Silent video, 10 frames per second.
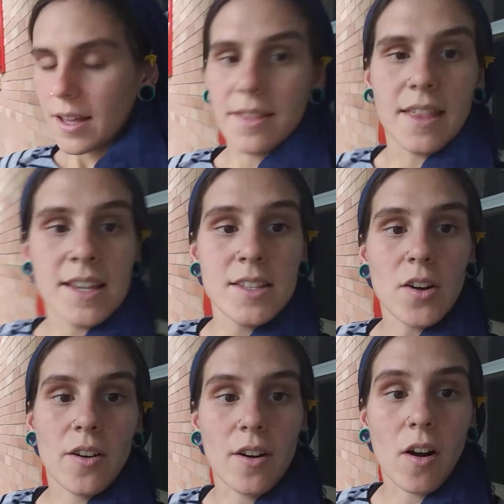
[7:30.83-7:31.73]
These
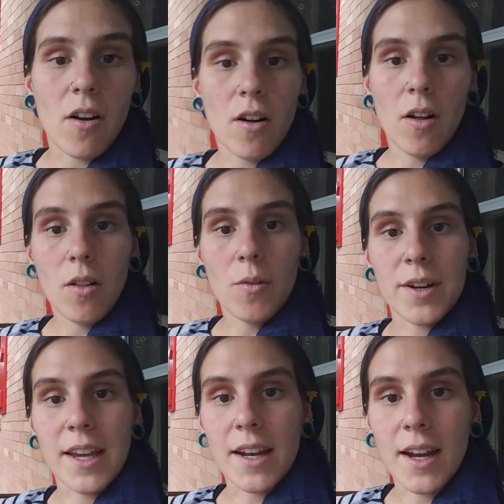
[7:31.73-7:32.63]
are all
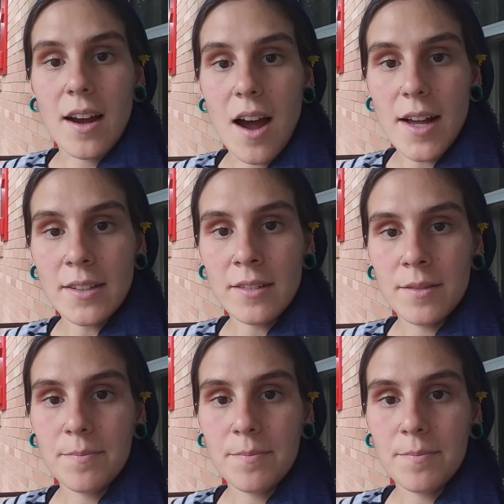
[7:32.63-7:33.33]
organic cotton.